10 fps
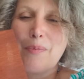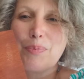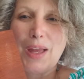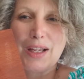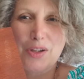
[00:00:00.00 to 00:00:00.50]

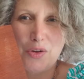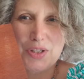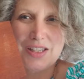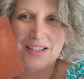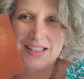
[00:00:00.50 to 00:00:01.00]
that
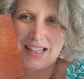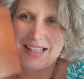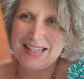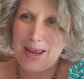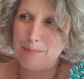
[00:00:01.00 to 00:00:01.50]
cost us
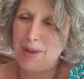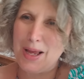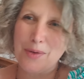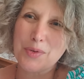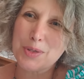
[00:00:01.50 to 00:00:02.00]
ten
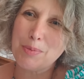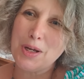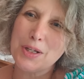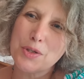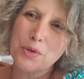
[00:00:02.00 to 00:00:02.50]
pounds
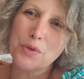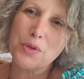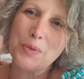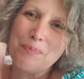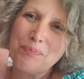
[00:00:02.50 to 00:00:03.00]
per
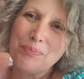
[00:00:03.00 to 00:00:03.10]
drawer.